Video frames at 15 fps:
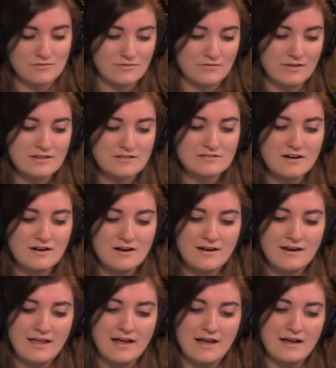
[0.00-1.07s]
he's not
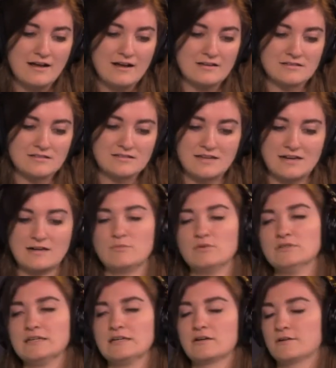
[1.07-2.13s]
a sustainable
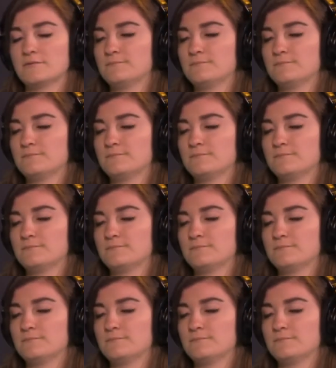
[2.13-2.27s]
leader.